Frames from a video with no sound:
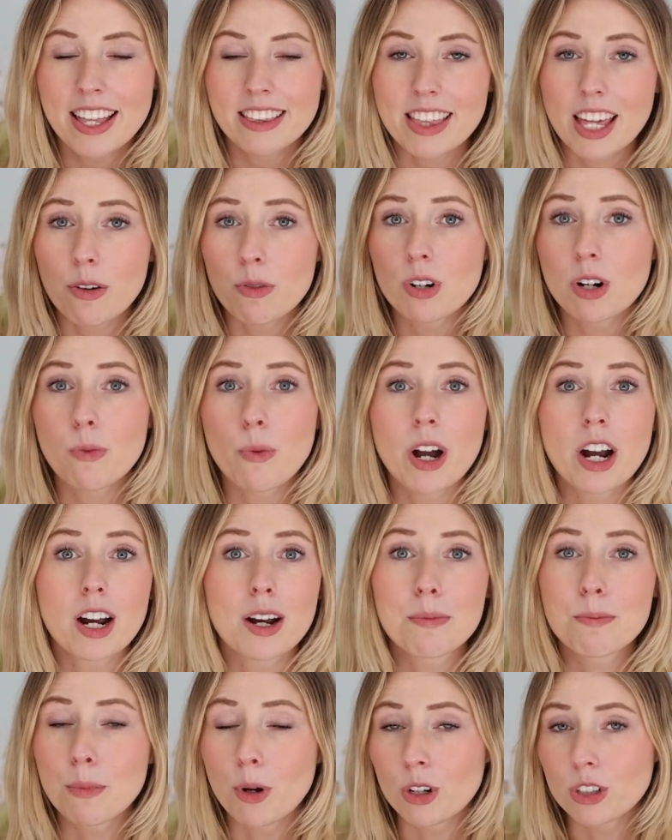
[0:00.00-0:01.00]
They want to
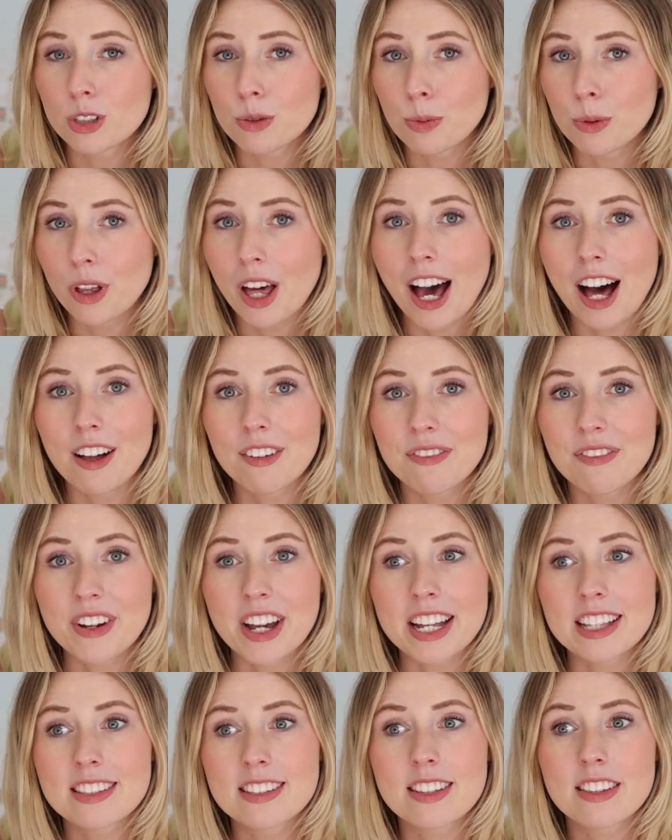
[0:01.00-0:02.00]
wear multiple
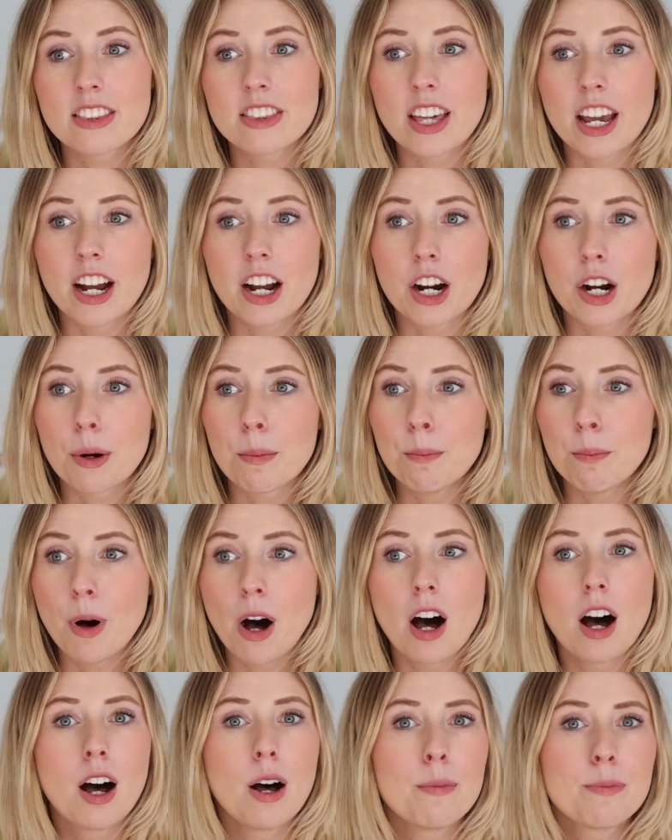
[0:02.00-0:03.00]
outfits. Their
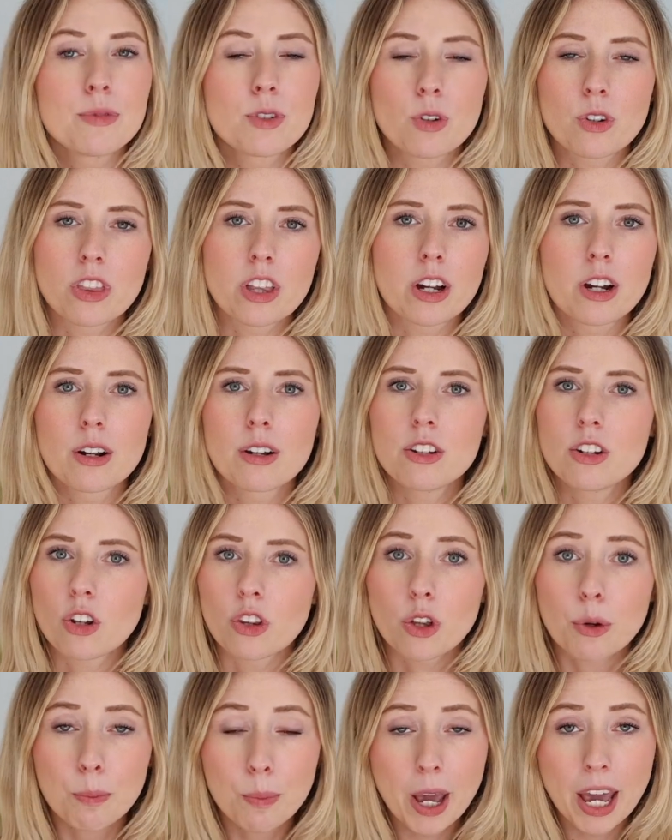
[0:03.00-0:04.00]
moms or
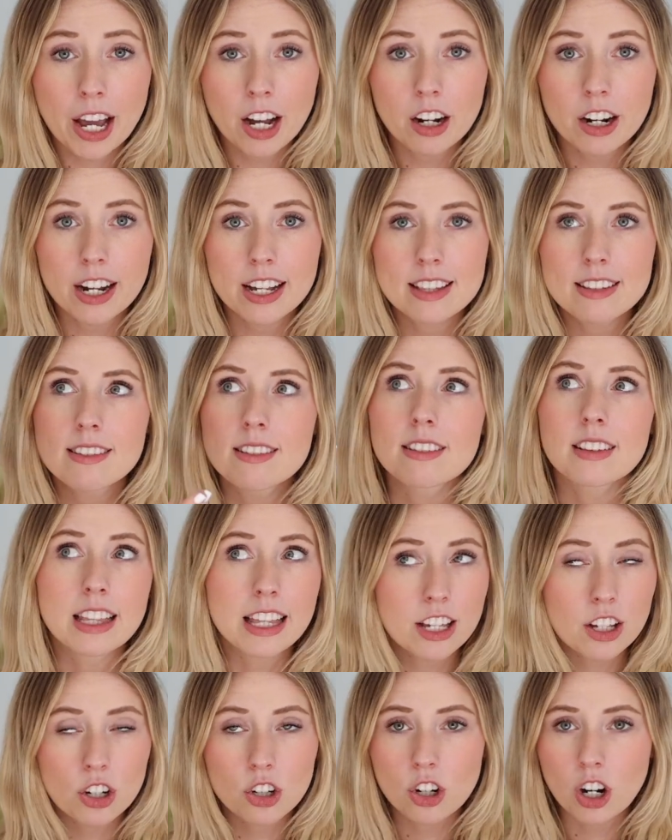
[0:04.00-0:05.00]
their parents,
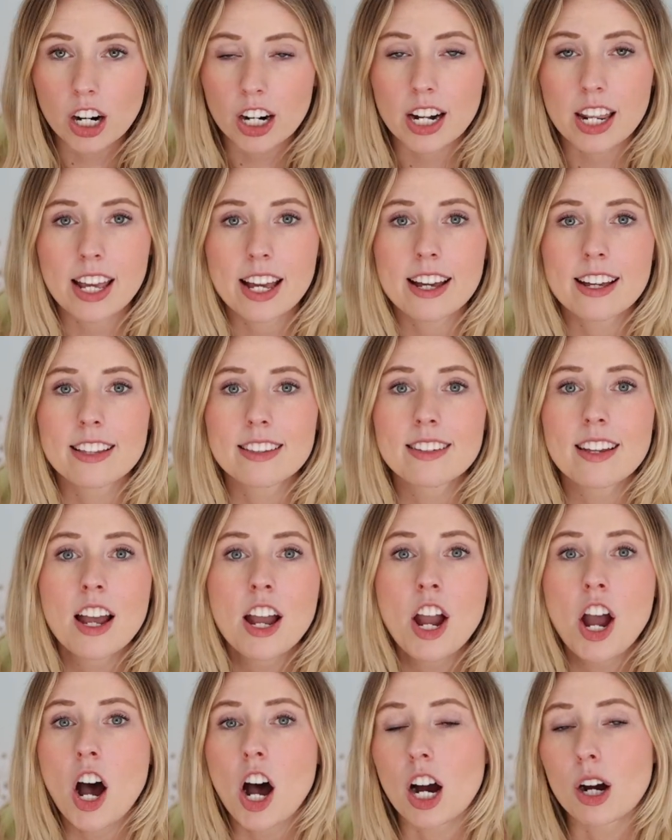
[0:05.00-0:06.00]
legal guardians,
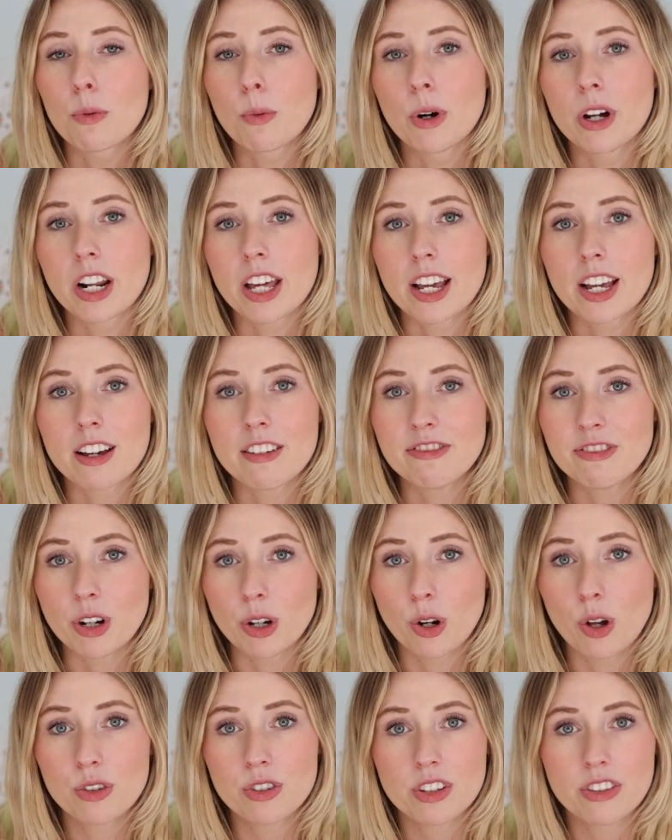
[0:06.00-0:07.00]
are wanting
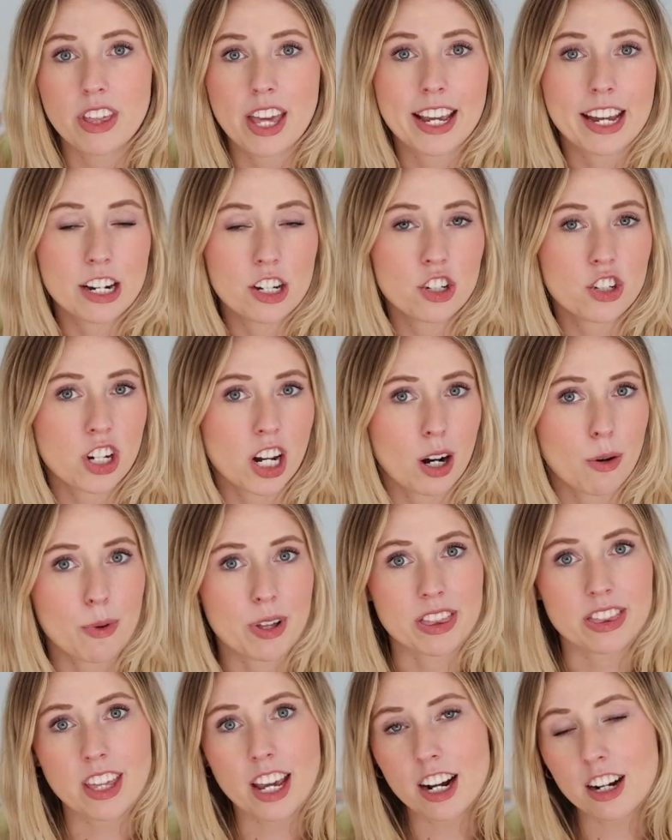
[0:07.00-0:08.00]
photos that they can share
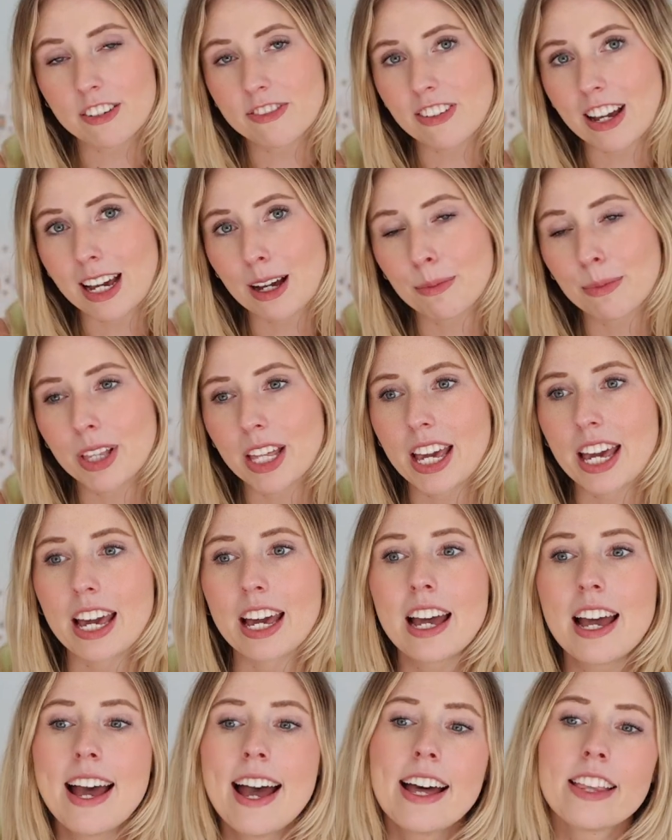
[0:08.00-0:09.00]
with their
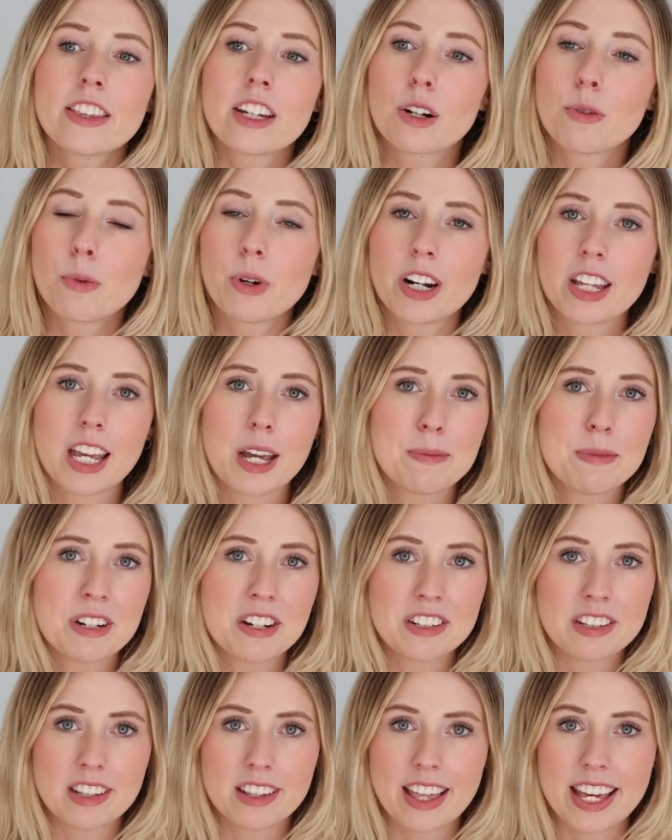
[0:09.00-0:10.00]
family. They're wanting
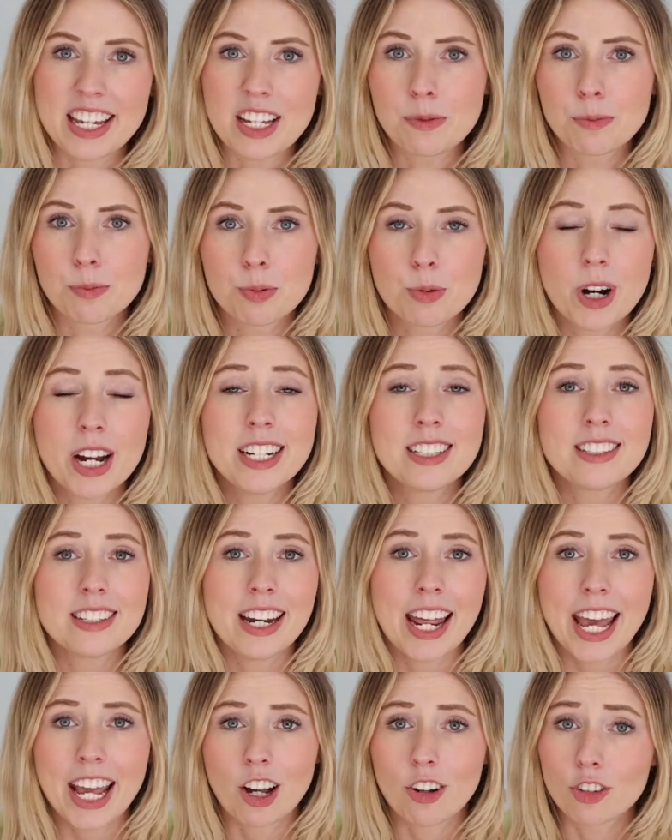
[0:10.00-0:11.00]
images that they can print and
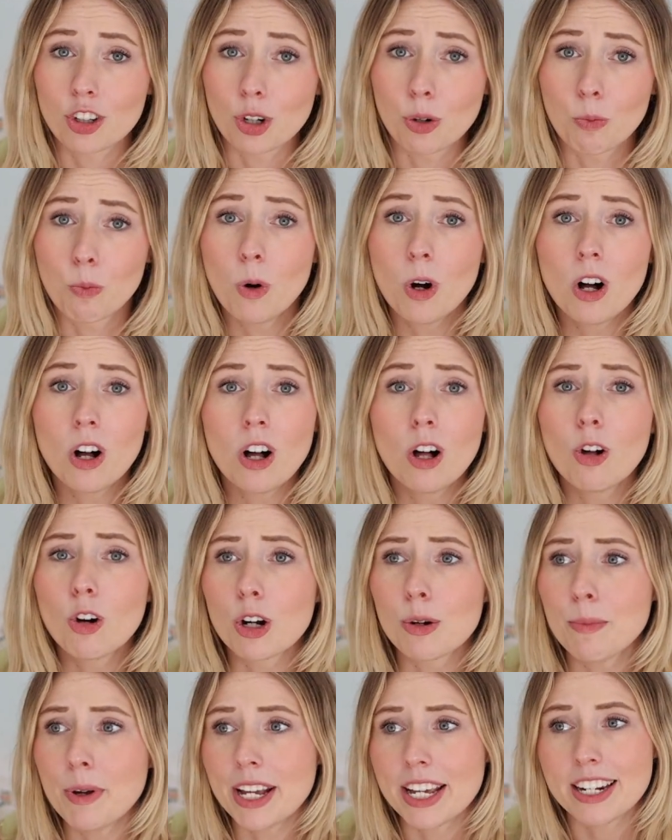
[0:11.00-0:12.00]
hang on their wall
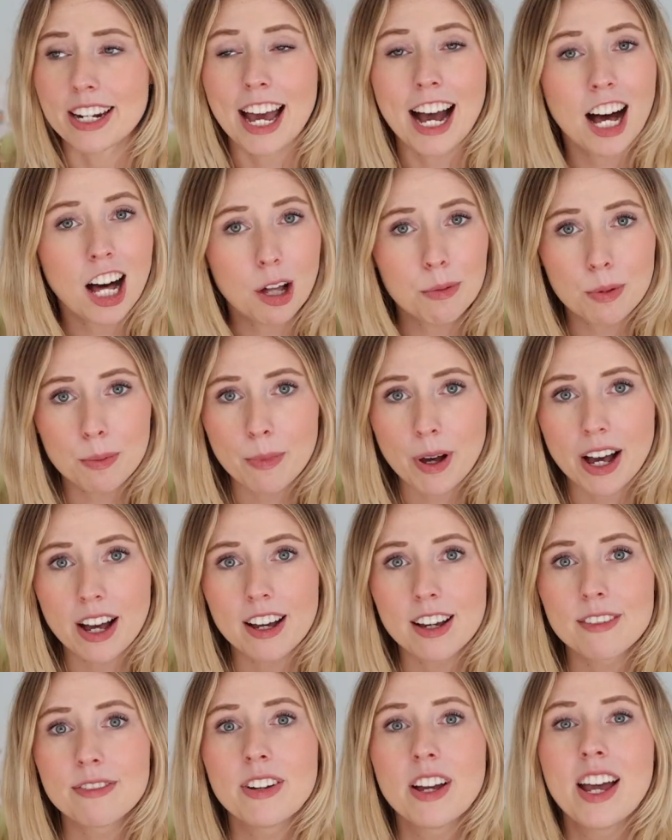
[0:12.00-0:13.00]
or make an album
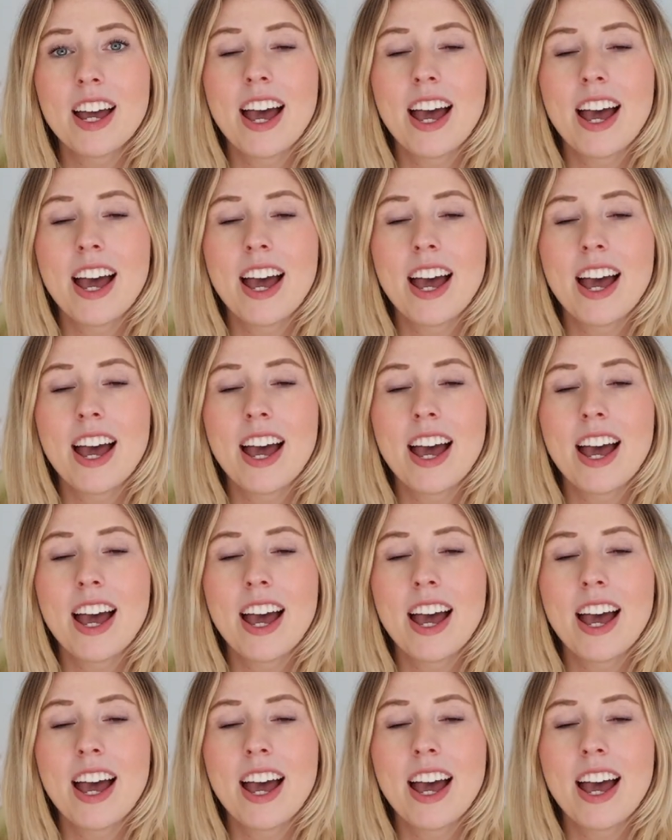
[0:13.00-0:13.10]
of.